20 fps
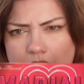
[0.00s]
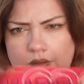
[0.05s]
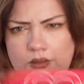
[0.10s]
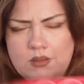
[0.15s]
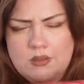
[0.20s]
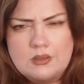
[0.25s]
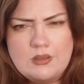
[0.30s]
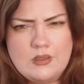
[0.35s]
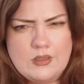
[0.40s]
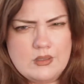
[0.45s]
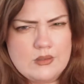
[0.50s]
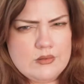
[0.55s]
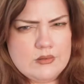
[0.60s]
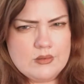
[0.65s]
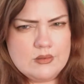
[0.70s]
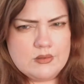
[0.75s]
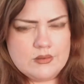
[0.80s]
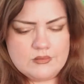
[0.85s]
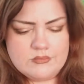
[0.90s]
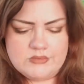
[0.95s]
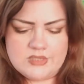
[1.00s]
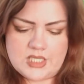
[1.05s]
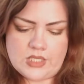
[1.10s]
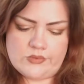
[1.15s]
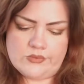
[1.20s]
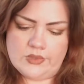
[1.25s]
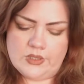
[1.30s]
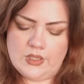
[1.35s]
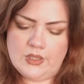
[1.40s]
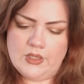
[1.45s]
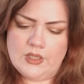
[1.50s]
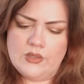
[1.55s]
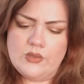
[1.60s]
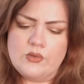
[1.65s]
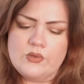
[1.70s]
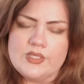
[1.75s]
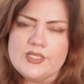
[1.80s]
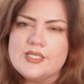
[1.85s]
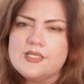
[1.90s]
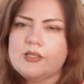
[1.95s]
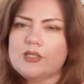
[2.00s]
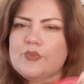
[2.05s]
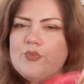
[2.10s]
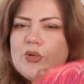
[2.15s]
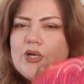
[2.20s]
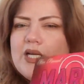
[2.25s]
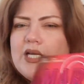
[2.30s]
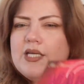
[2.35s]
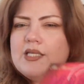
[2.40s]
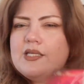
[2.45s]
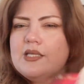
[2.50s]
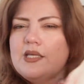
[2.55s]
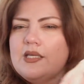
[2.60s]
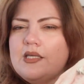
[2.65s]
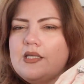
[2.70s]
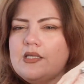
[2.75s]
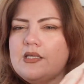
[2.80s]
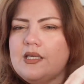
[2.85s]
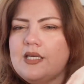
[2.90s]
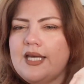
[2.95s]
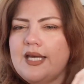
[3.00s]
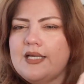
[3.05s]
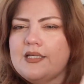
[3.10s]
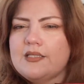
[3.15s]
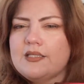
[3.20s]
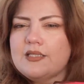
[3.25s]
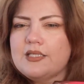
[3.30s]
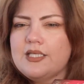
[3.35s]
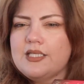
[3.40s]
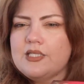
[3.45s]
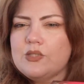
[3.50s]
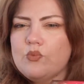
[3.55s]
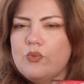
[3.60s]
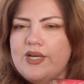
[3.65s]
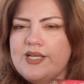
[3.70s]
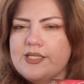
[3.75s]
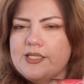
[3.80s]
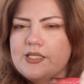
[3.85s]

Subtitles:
you know? So it's pretty. It's raised